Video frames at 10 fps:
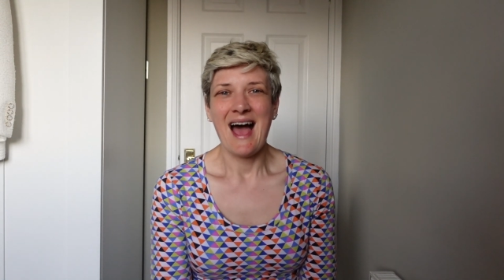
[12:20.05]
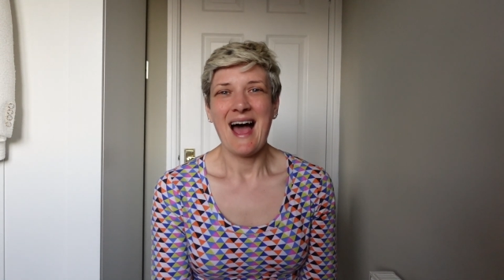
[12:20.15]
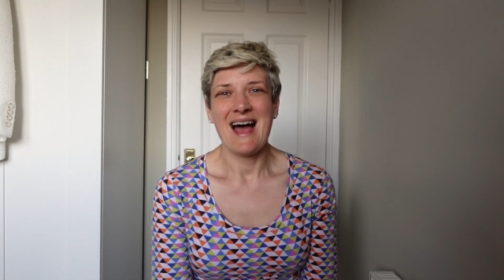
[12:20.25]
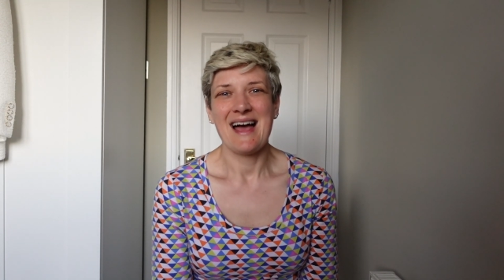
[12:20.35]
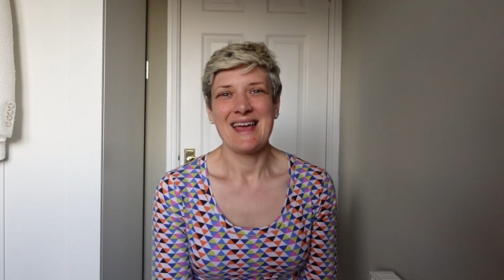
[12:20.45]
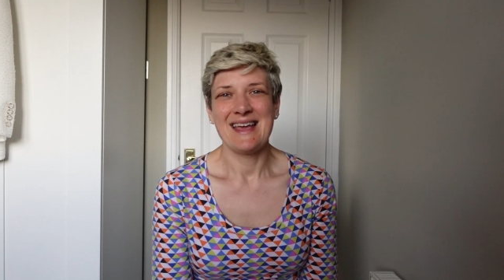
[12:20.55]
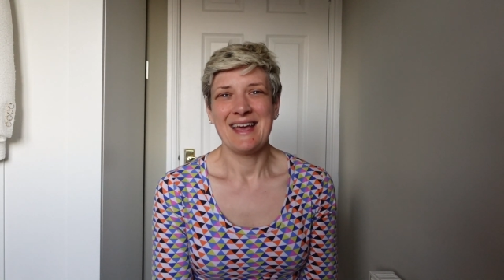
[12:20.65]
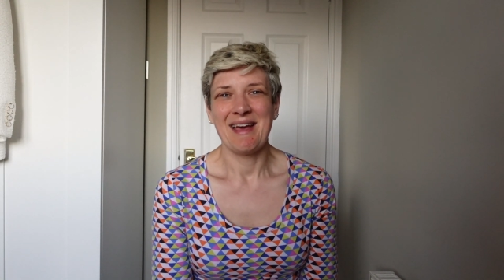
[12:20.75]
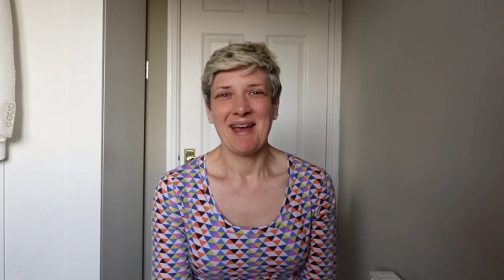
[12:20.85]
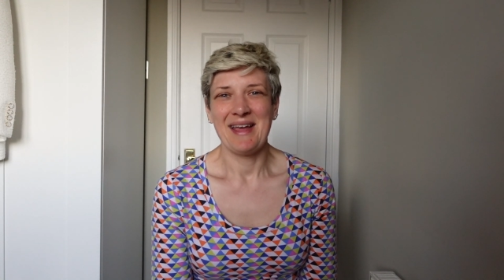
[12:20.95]

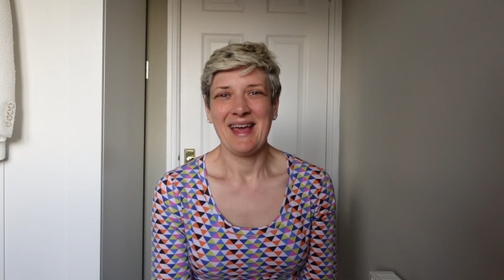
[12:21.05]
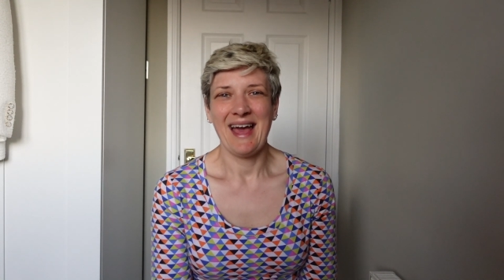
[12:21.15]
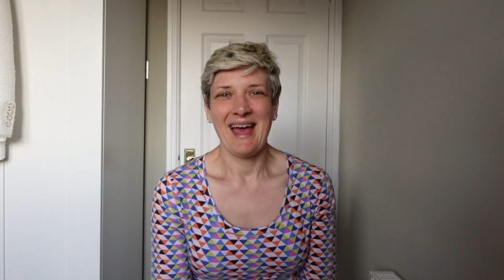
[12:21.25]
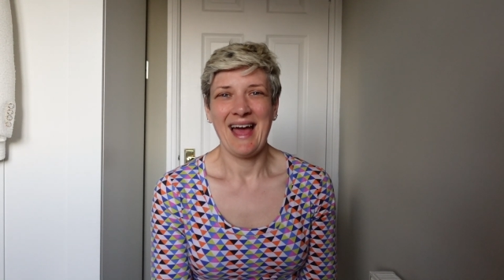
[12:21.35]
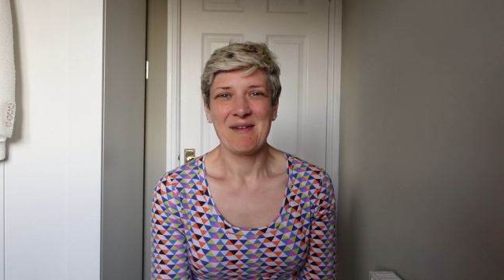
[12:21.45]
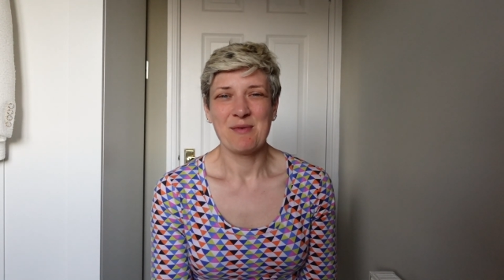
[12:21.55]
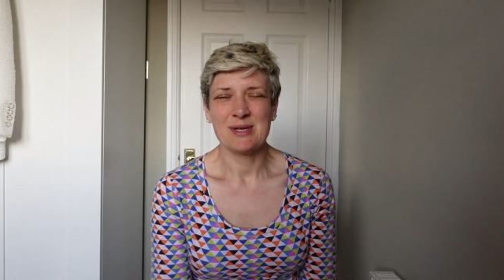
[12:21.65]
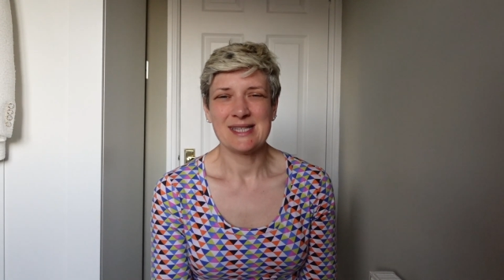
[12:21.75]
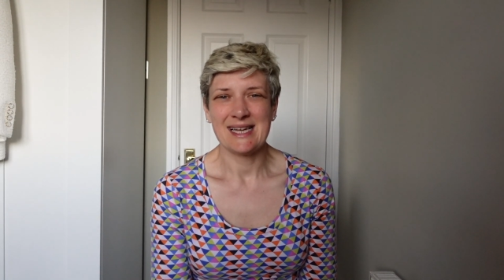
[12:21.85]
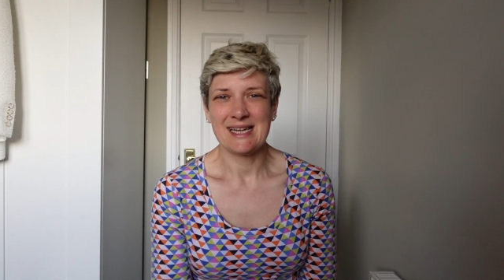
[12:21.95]
I
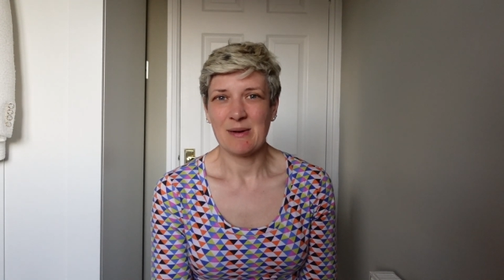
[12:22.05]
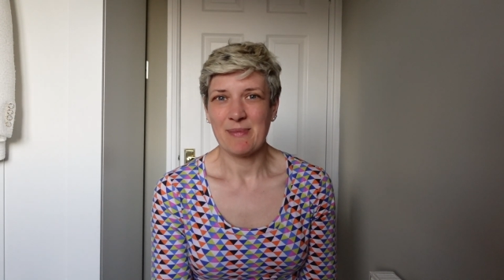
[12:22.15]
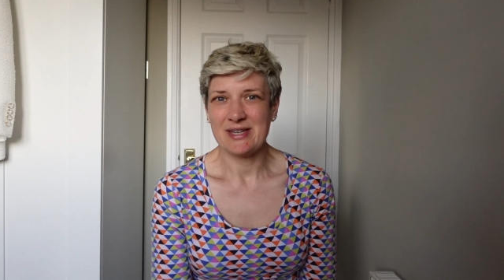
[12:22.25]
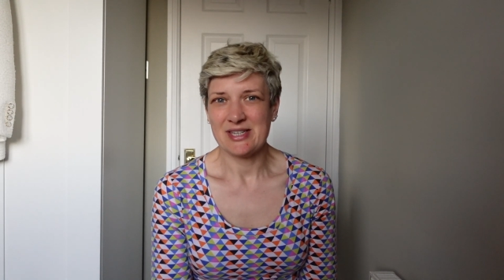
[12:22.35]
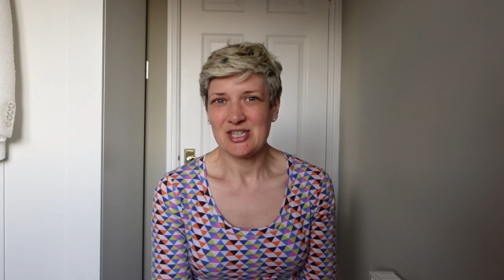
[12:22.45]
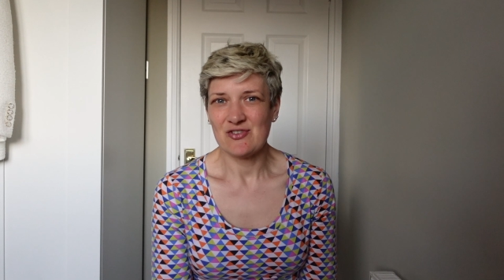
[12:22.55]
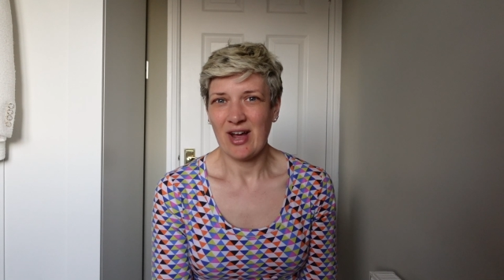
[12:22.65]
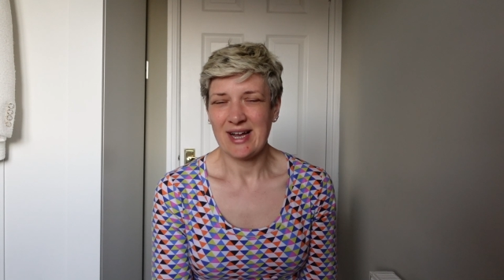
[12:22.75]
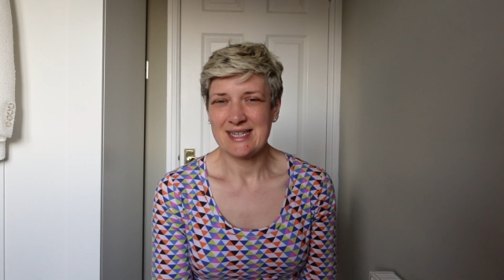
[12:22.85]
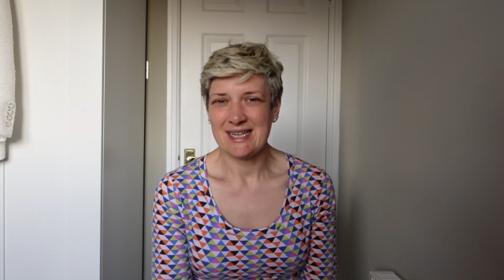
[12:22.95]
was a little bit
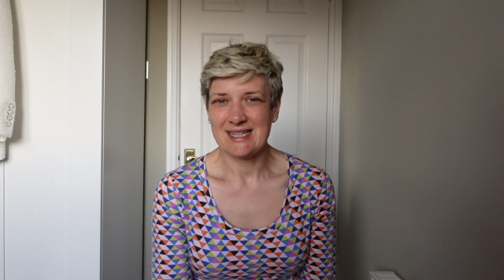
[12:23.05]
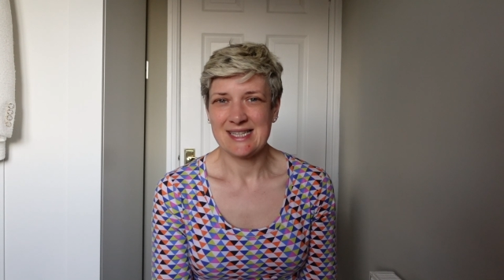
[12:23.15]
distracted.